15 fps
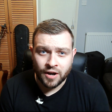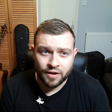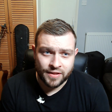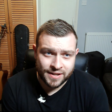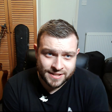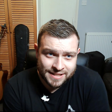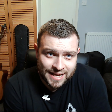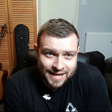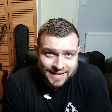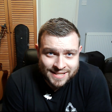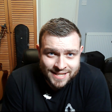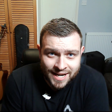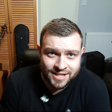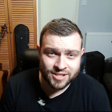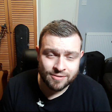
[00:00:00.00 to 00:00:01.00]
this like
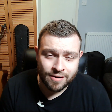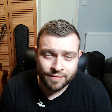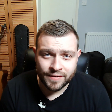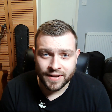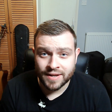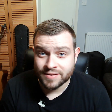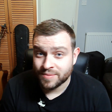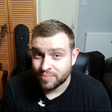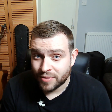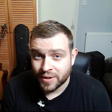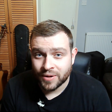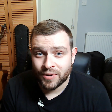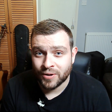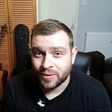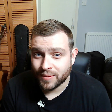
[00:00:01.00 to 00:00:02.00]
sector of it. There's some pretty
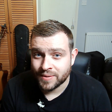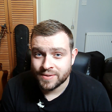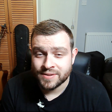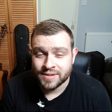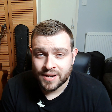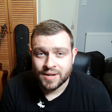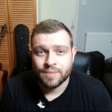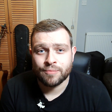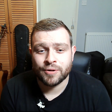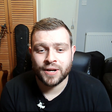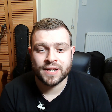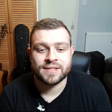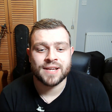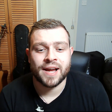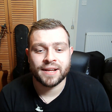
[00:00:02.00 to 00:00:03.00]
cool ones. Pretty
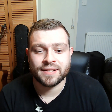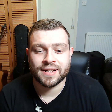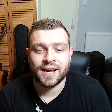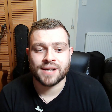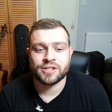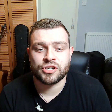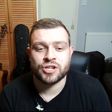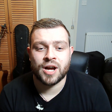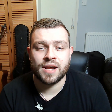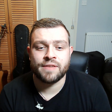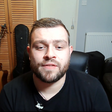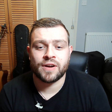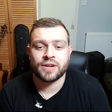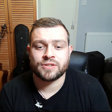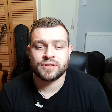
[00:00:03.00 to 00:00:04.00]
excited to catch the shiny
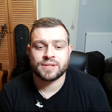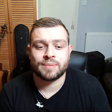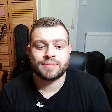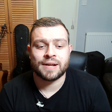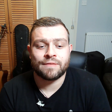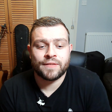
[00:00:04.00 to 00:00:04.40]
version. I'm definitely